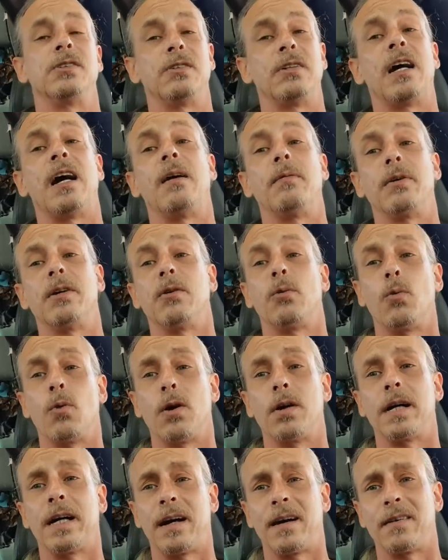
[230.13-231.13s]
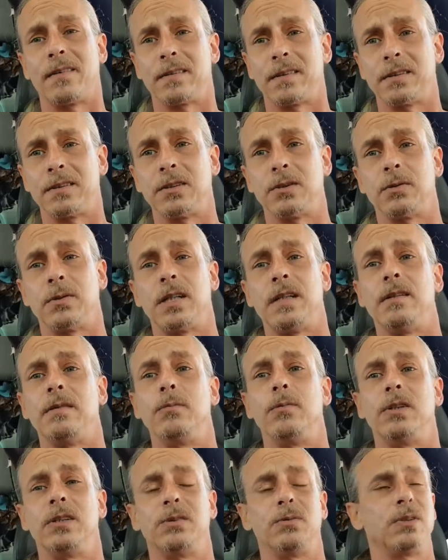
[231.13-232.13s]
now i'm going to work out on the street
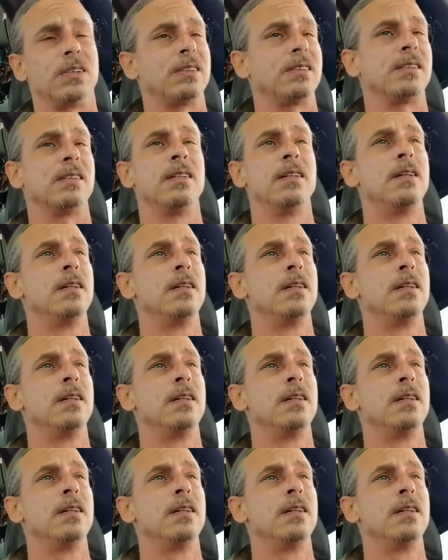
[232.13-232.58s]
which was